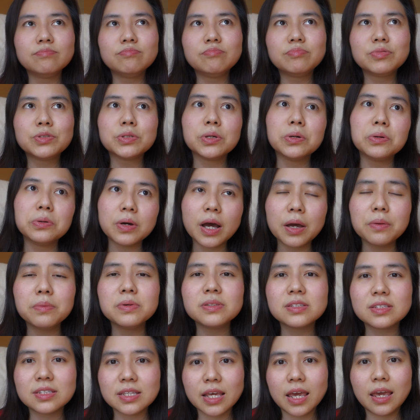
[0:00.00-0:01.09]
So I
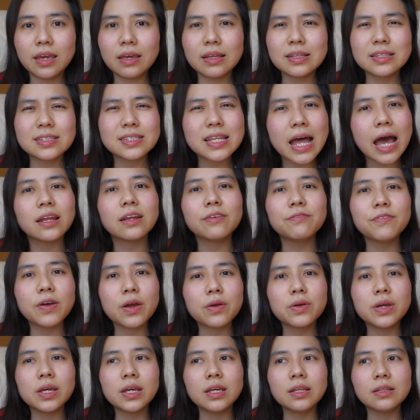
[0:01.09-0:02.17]
would say it's not a
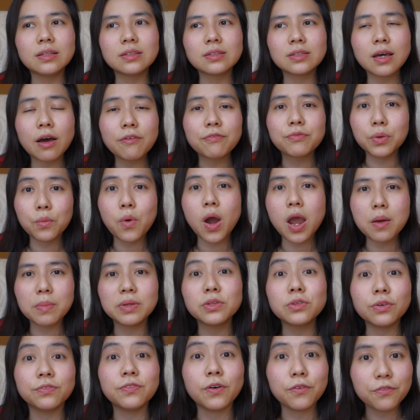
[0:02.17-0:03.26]
very tough
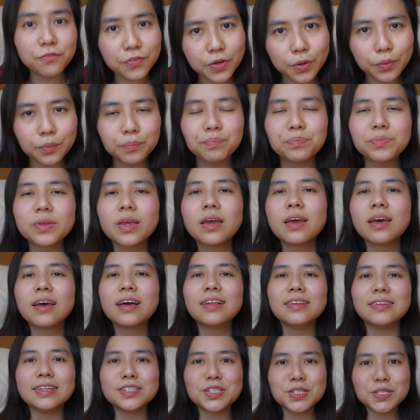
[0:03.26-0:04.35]
requirement to fulfill,
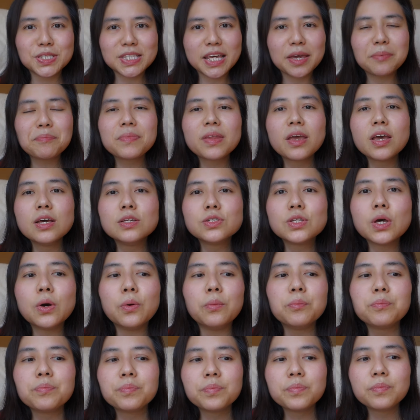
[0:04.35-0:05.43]
let's just say.
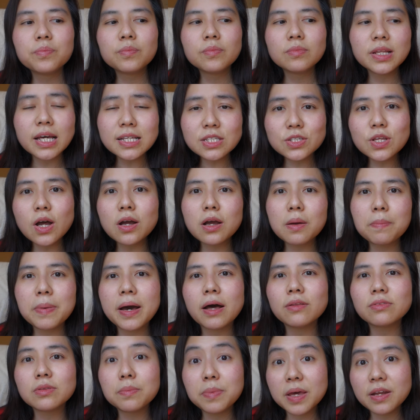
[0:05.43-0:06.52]
So let's talk
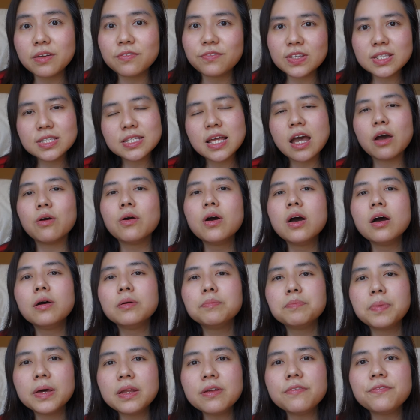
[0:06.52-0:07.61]
about the benefits now.
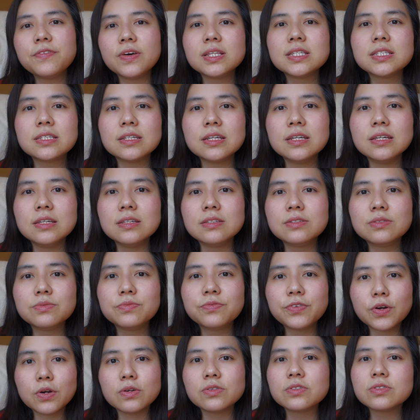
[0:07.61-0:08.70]
Benefits is,
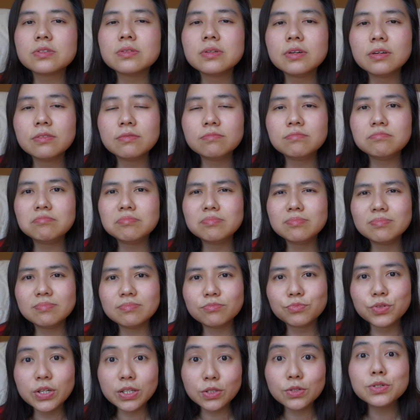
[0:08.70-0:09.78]
first,
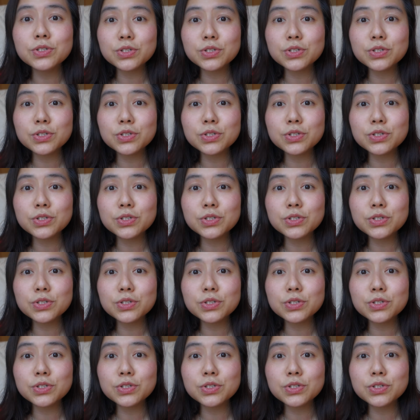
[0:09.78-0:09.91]
reduce